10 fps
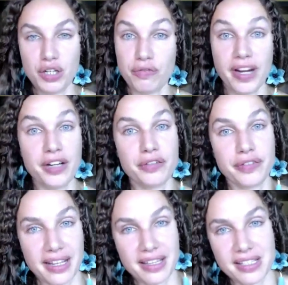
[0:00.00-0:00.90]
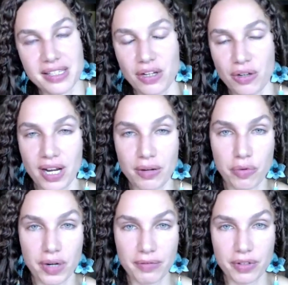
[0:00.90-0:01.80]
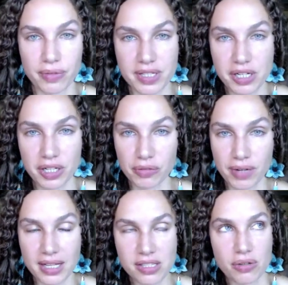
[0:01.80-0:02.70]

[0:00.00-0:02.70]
fight or flight, that's, kind of what everyone's heard, right?